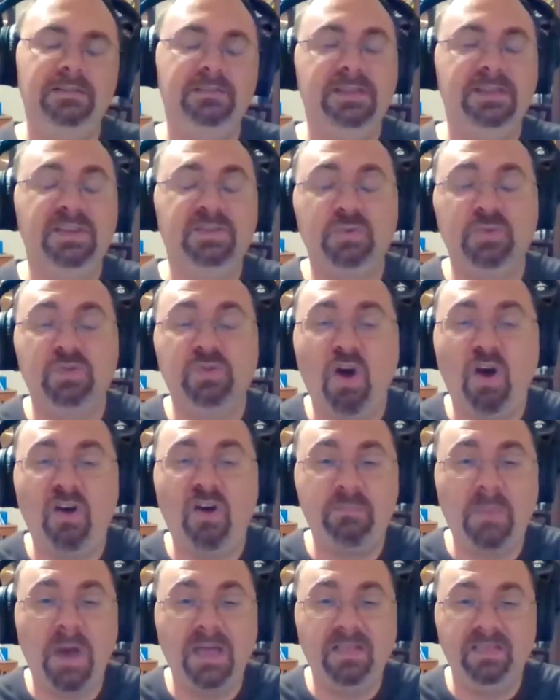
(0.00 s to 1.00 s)
This was
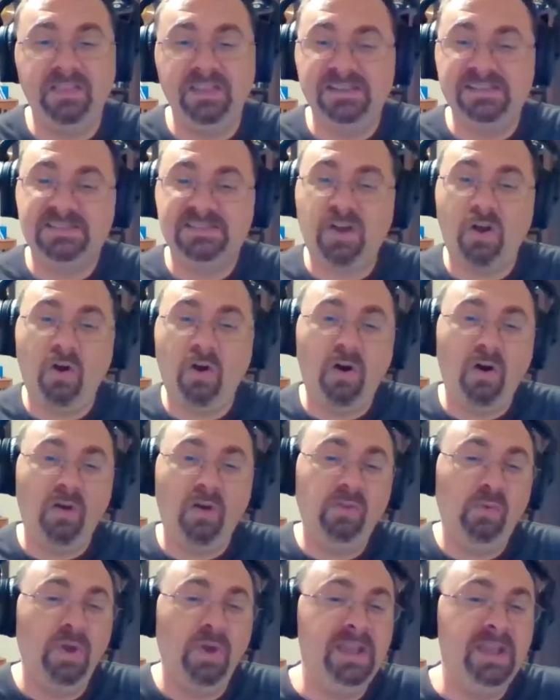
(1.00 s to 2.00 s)
off my list all
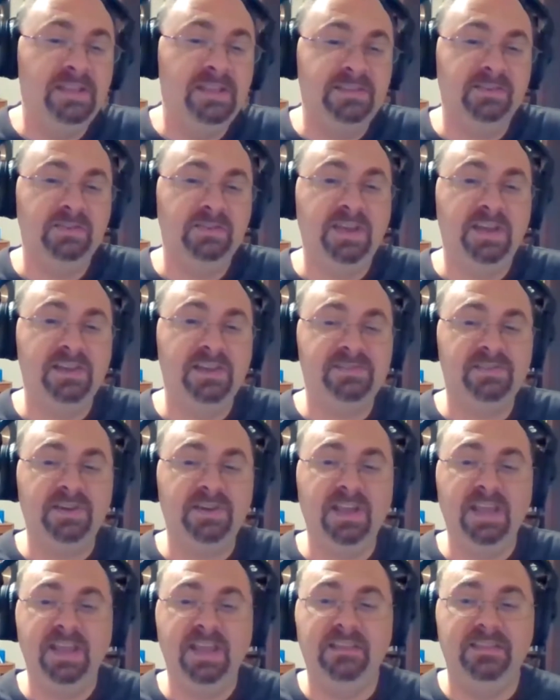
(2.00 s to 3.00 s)
the way until
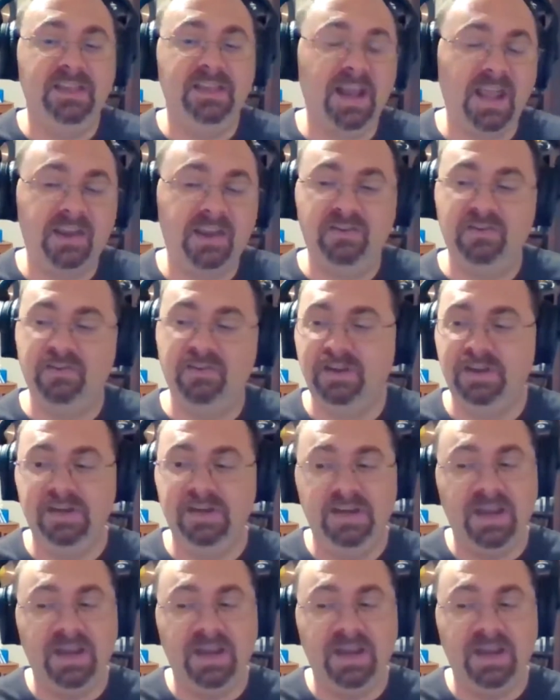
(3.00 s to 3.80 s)
yesterday, and then I couldn't.